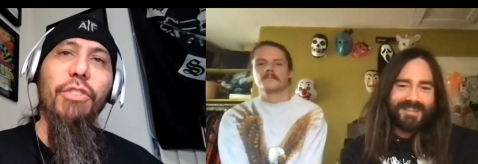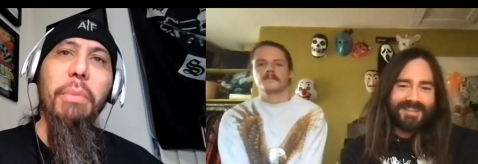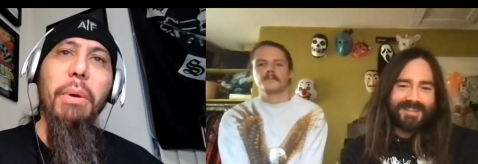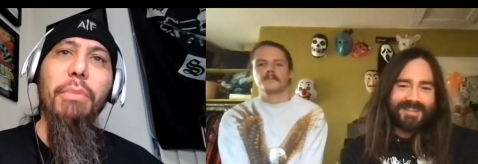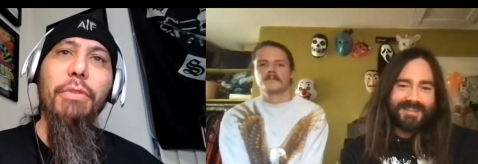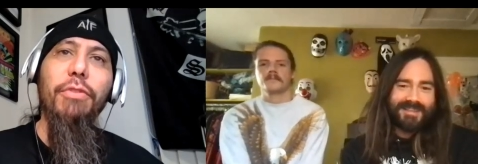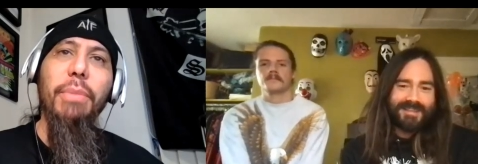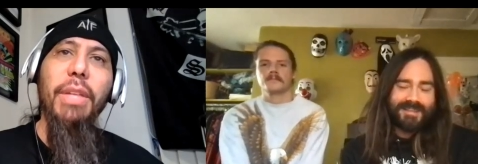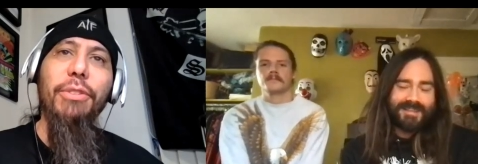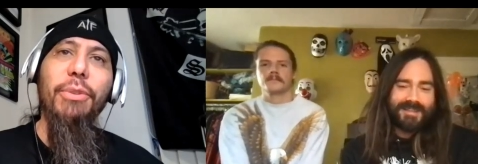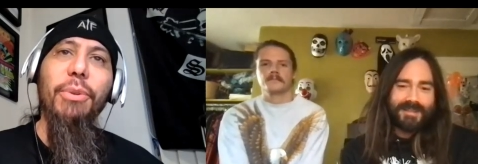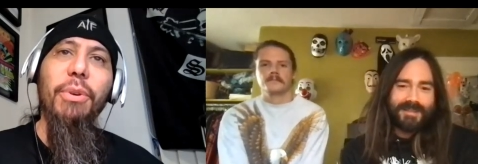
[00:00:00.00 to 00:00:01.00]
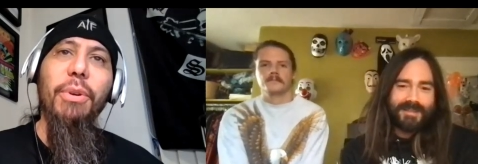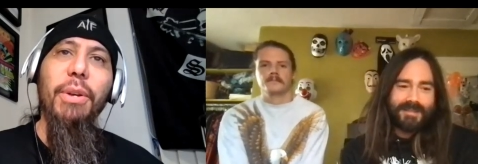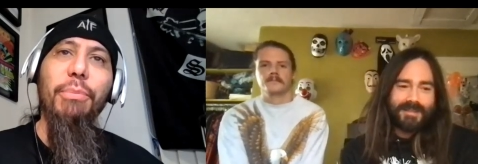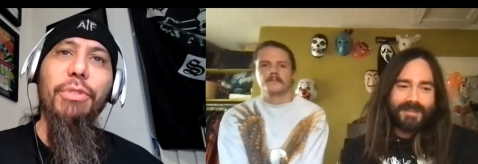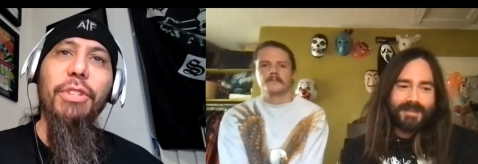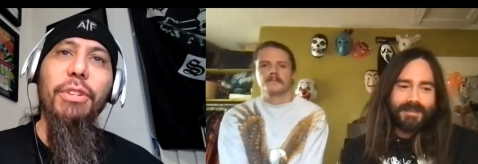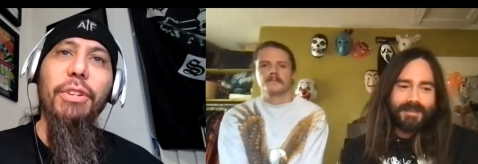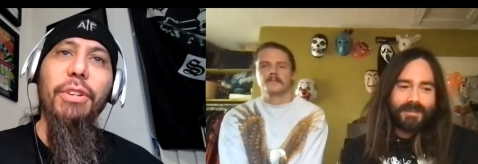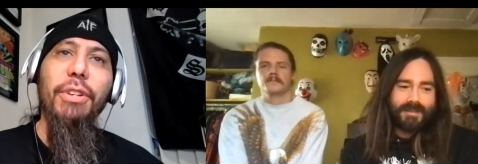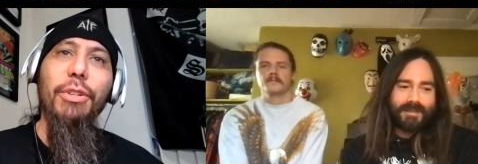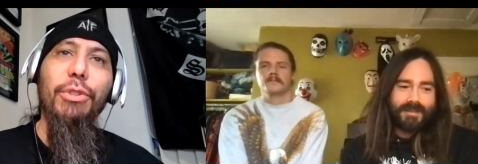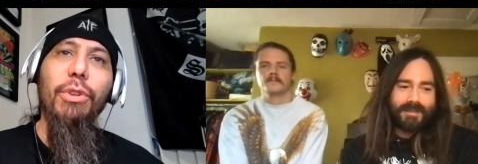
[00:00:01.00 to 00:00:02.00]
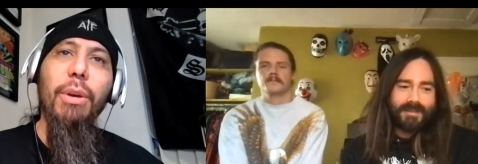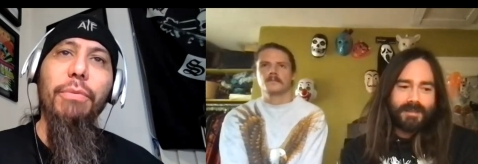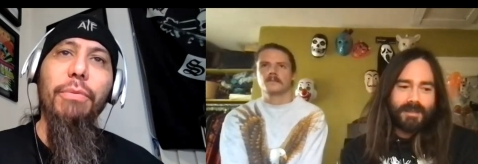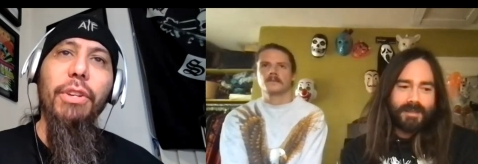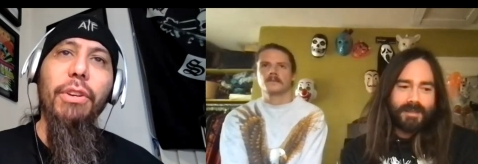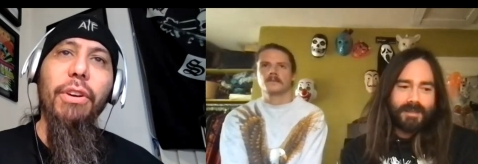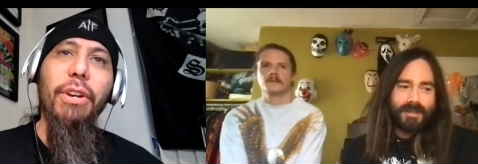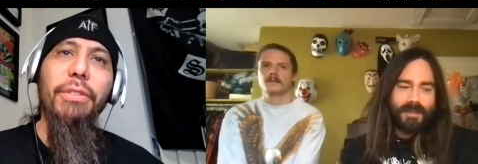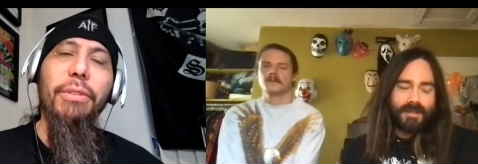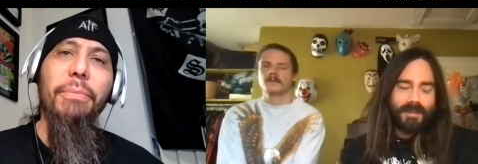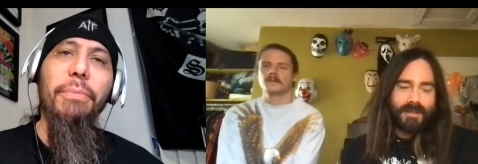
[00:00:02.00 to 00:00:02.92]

Speaker 1: remember from that tour? It was a good time for you guys.